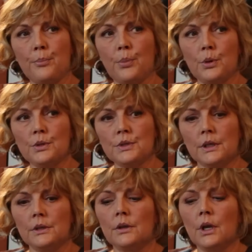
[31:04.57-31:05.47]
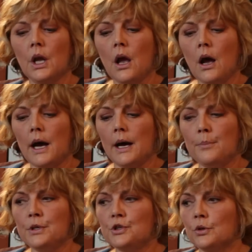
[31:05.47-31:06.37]
that person.
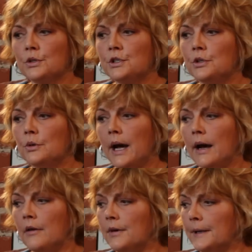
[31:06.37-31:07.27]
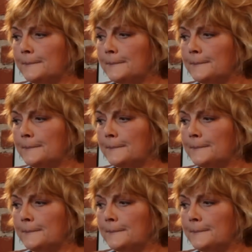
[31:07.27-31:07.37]
Be sure to have